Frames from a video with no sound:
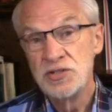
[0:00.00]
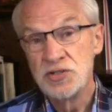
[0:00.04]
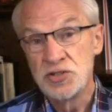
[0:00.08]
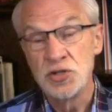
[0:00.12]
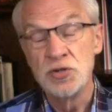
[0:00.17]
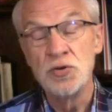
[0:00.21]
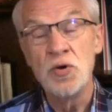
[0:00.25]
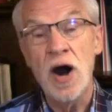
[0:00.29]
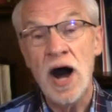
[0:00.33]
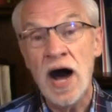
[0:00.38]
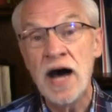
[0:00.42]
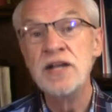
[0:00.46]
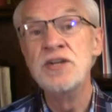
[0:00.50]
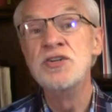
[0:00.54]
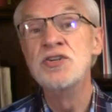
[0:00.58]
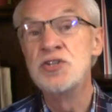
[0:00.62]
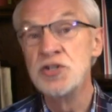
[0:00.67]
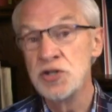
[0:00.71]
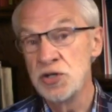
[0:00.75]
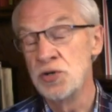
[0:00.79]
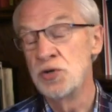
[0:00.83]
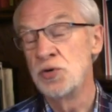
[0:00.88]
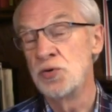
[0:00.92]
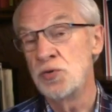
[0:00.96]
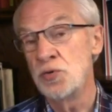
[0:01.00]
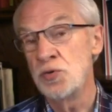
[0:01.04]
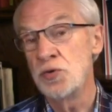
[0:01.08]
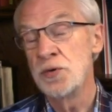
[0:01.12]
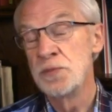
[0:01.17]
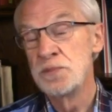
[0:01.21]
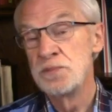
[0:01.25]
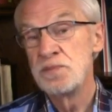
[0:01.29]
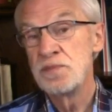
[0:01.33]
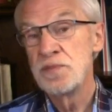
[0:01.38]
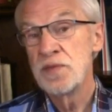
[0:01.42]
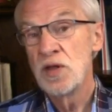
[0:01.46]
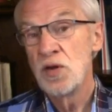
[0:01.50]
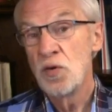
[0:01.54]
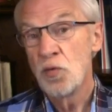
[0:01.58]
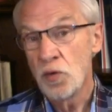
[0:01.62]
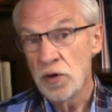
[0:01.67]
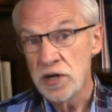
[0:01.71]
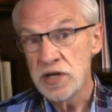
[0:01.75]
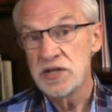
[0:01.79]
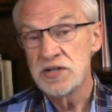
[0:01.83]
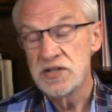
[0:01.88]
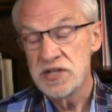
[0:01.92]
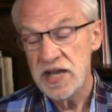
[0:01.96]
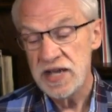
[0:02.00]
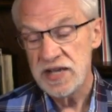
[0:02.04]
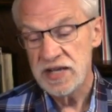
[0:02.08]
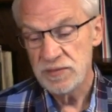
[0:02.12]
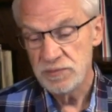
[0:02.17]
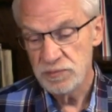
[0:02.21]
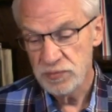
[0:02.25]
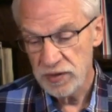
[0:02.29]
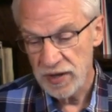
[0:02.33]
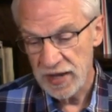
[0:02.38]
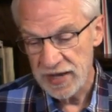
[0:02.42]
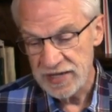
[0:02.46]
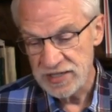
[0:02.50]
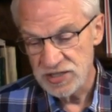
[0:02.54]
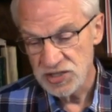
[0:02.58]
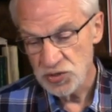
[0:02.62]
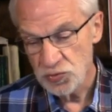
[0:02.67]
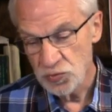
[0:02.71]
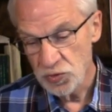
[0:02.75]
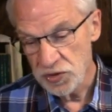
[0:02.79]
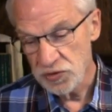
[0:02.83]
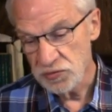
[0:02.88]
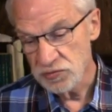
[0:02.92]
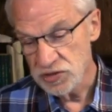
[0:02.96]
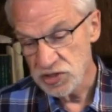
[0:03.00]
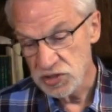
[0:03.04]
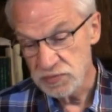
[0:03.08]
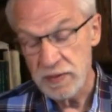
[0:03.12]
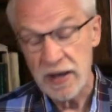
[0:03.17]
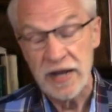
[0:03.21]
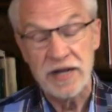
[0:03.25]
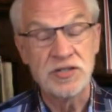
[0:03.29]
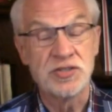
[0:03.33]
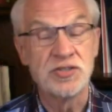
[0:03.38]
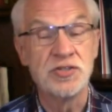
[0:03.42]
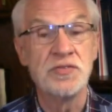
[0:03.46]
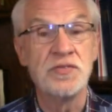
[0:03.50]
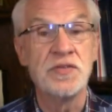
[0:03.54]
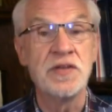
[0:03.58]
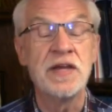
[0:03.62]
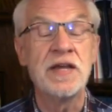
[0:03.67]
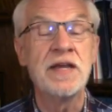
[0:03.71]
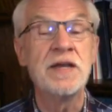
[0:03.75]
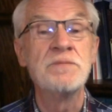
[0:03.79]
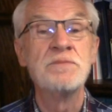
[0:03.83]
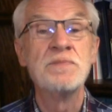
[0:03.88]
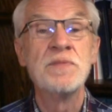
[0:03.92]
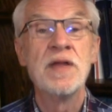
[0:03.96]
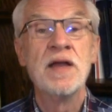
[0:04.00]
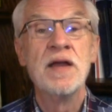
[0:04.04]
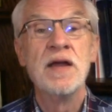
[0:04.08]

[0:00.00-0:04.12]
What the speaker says: to undo what had taken place with respect to the